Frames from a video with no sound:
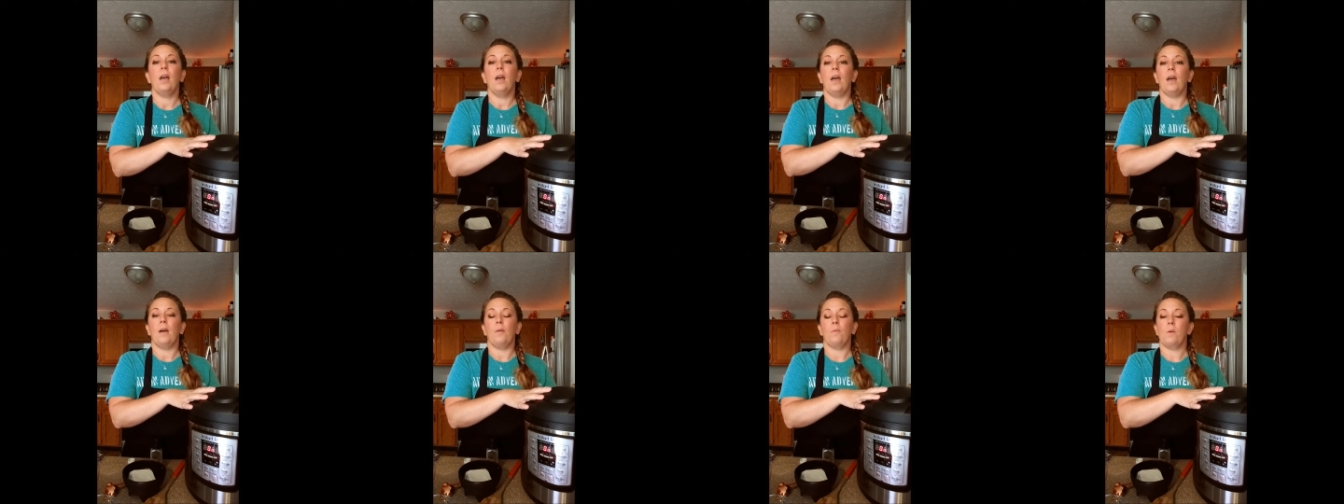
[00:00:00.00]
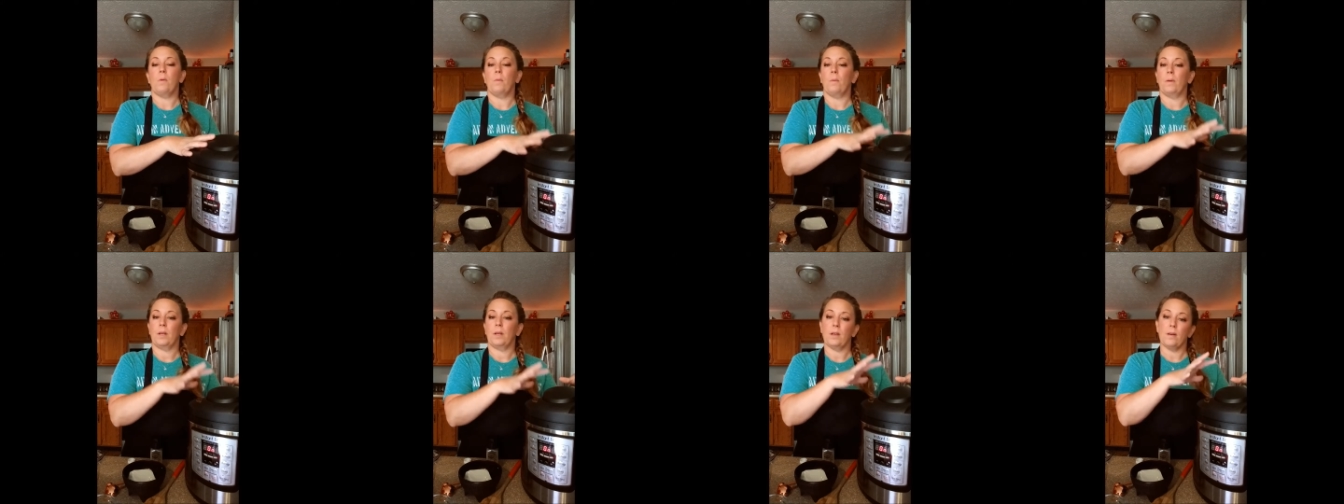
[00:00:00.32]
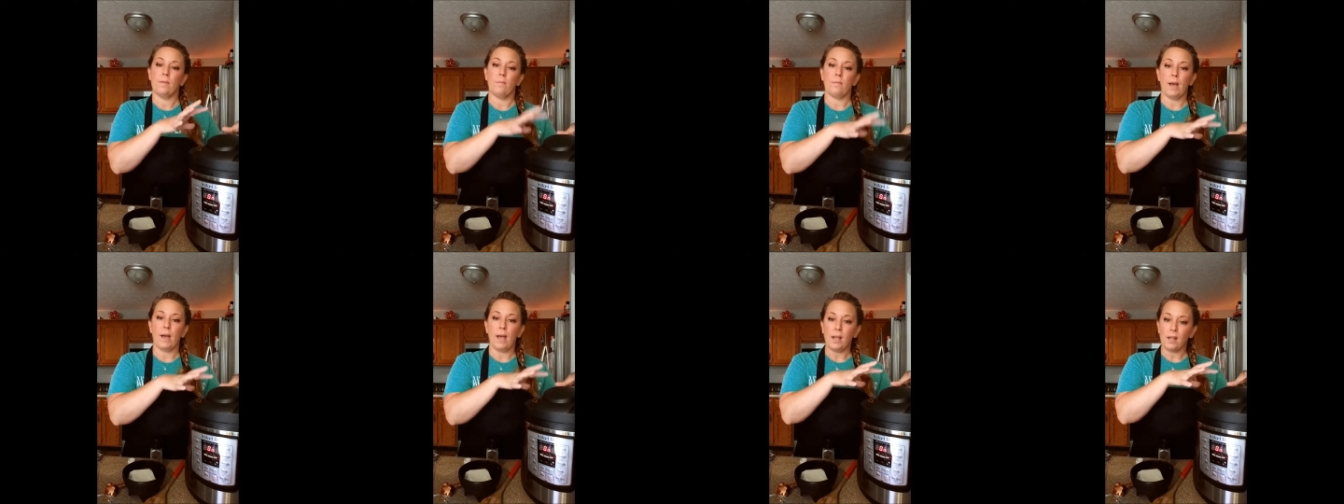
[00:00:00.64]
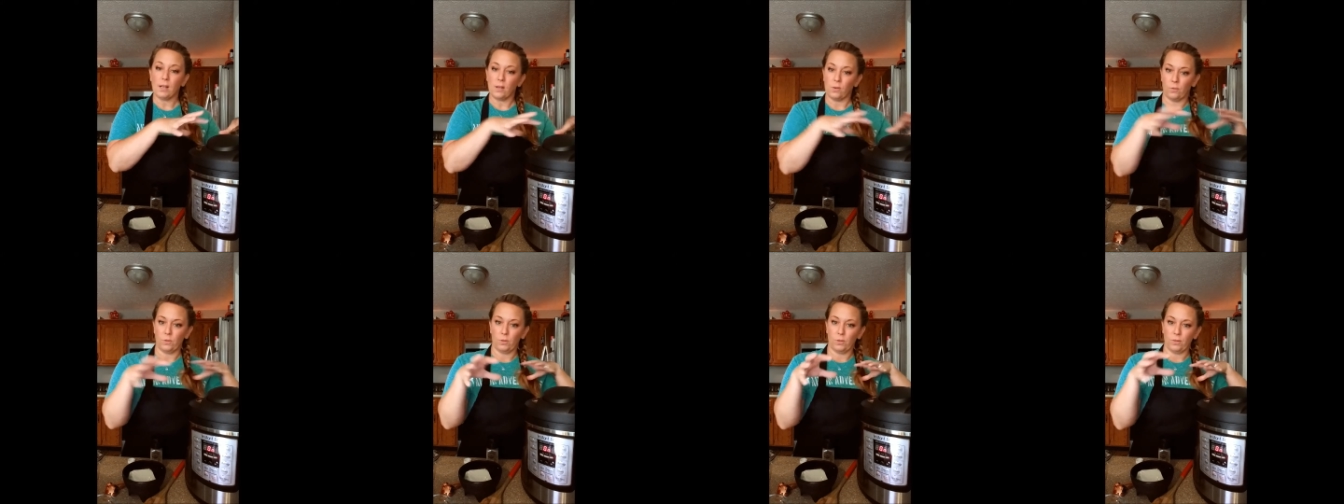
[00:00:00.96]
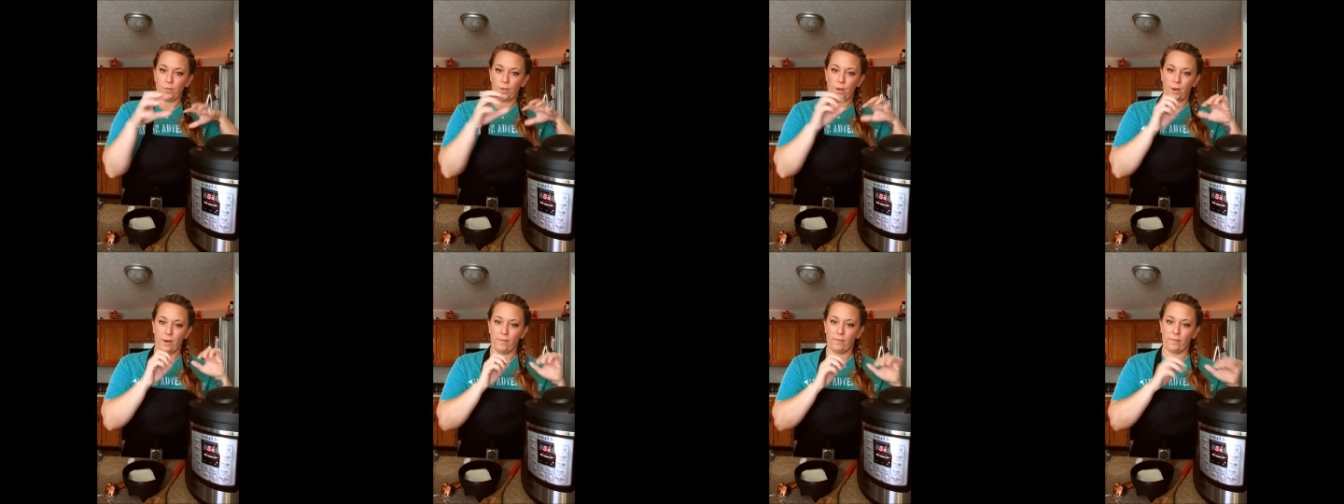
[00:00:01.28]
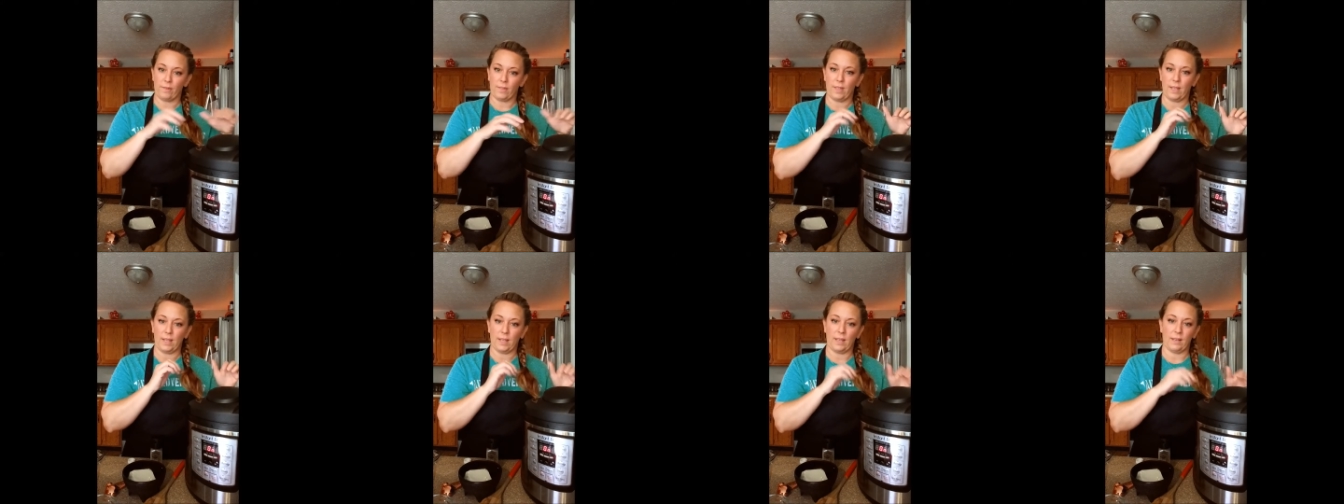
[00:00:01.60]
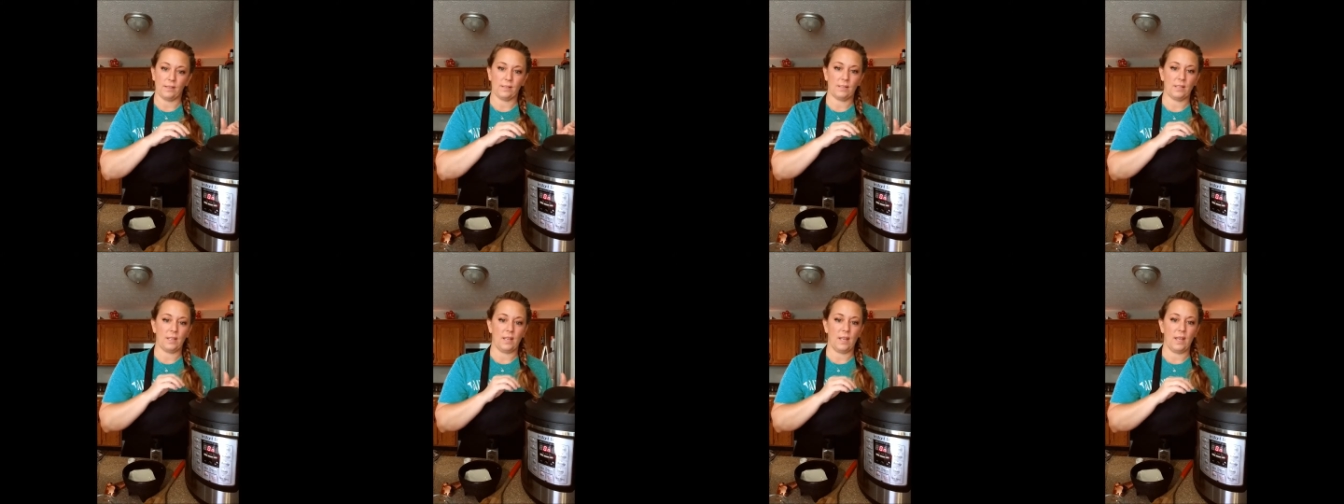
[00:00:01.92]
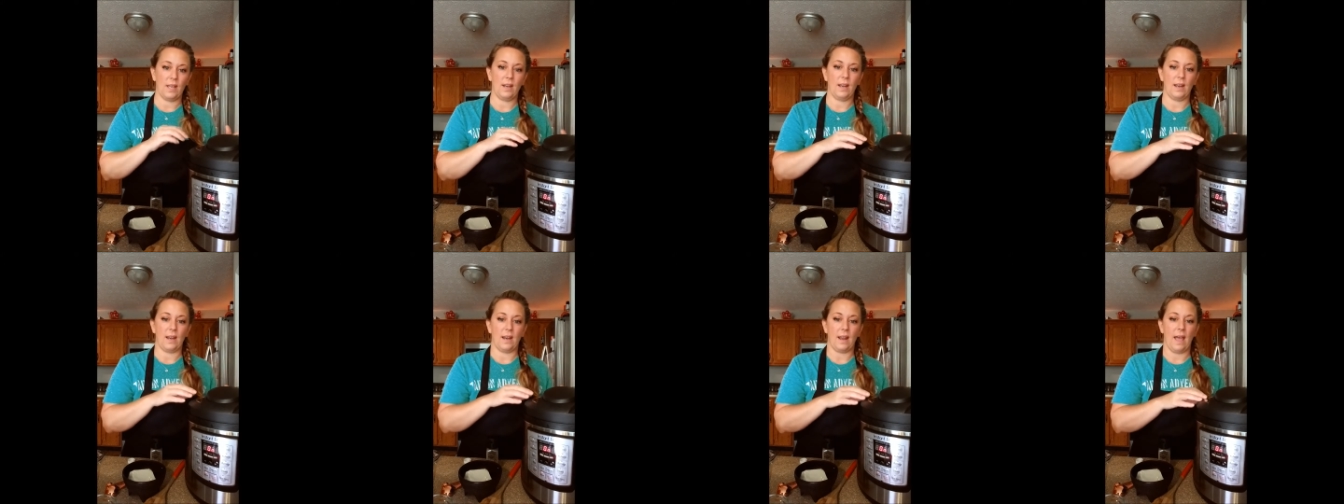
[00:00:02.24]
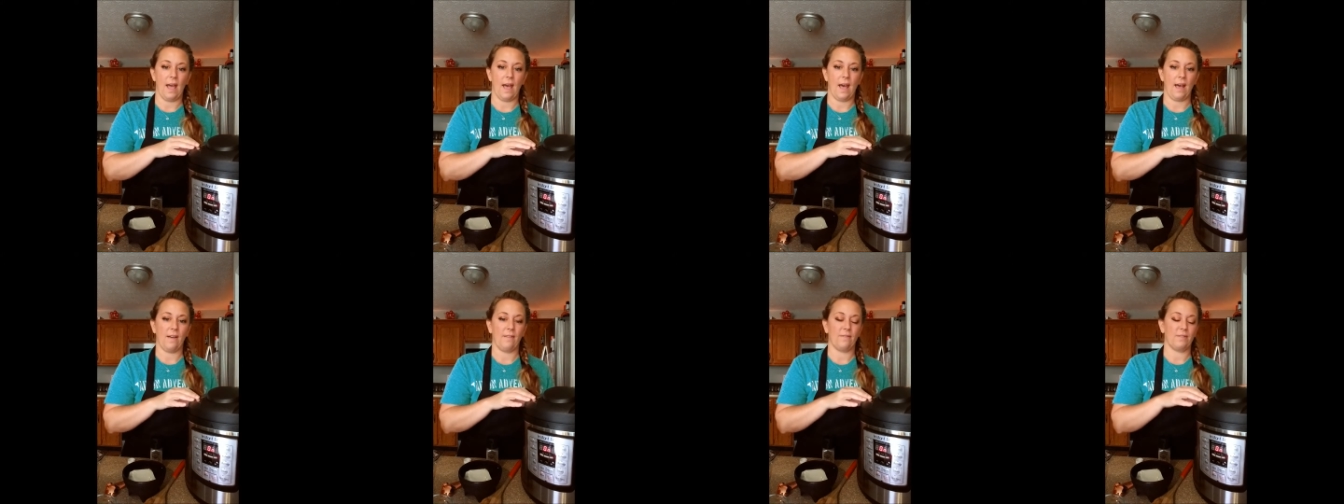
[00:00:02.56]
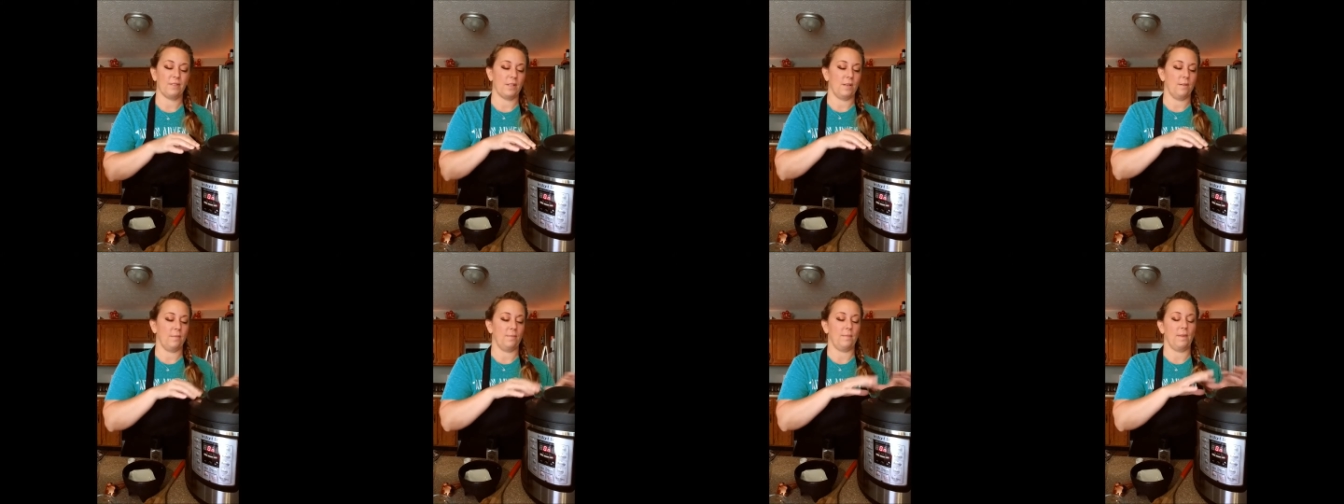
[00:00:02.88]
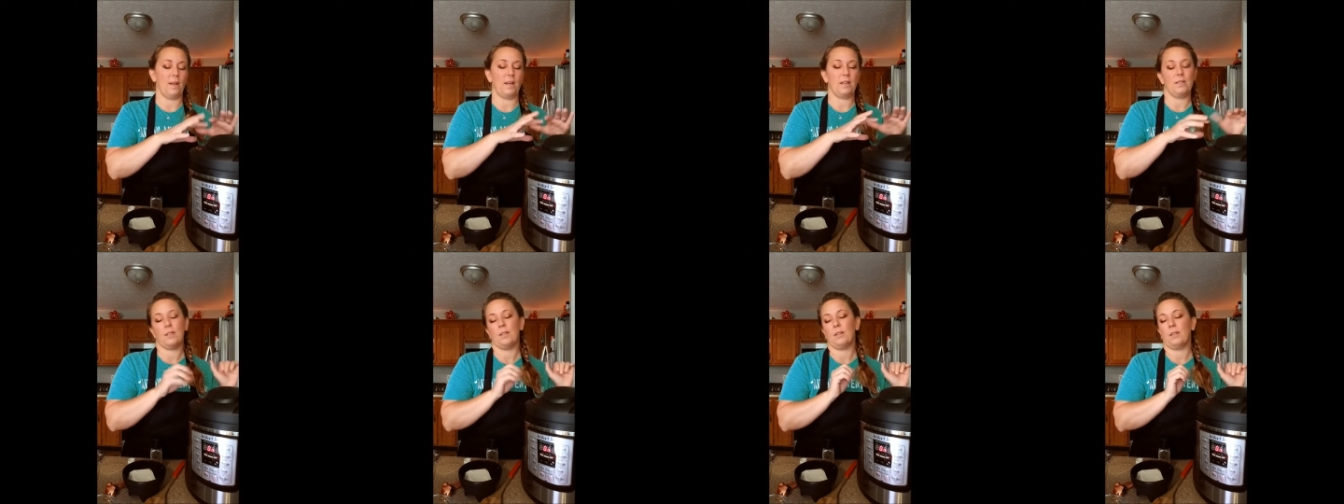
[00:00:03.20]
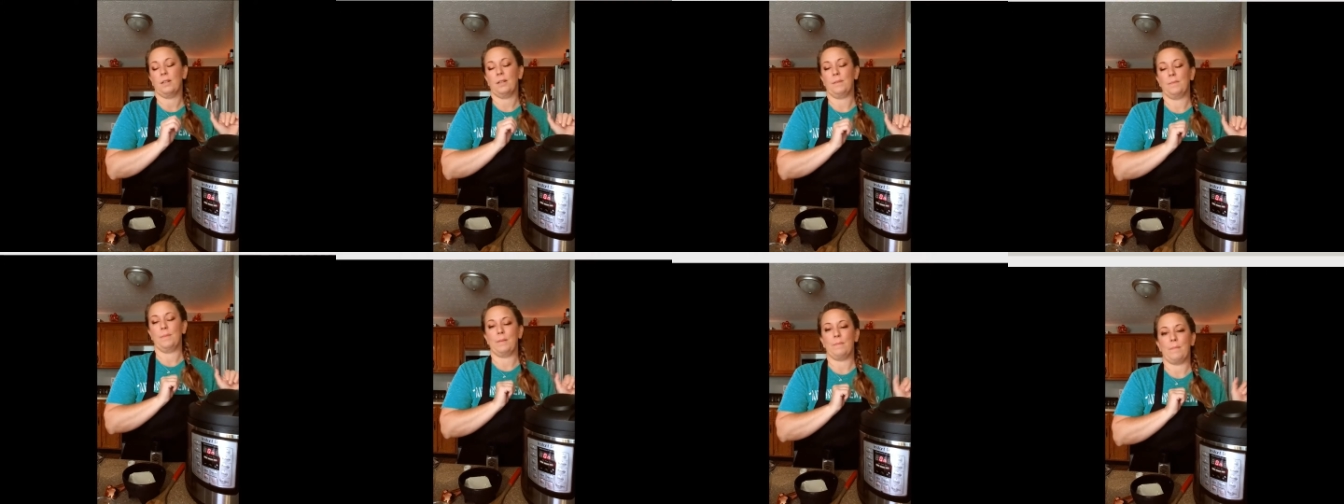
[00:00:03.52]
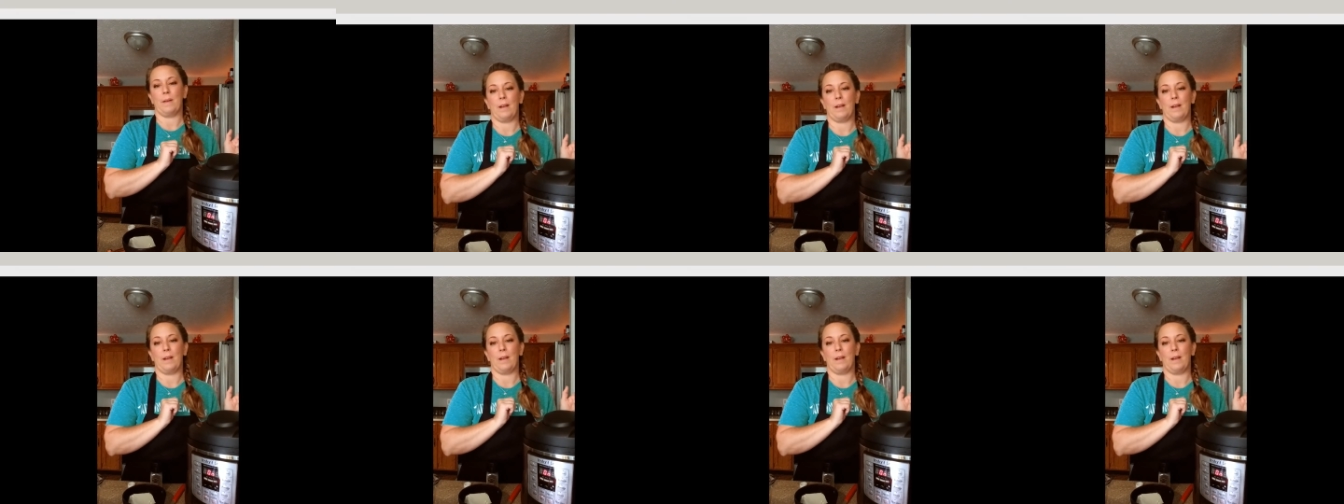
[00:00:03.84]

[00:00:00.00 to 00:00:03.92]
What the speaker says: And when we come back, we'll throw everything else in and have some nice creamy macaroni